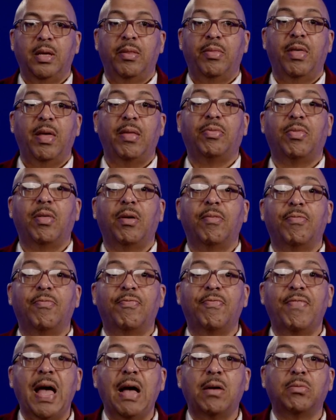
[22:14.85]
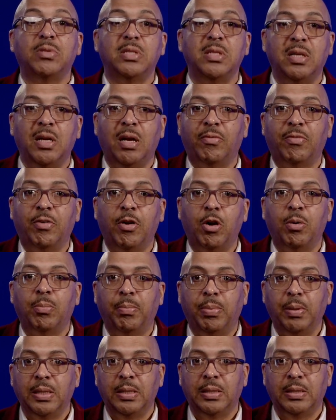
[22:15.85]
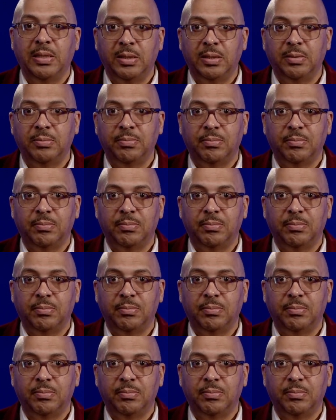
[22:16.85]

that the fountain of her blood,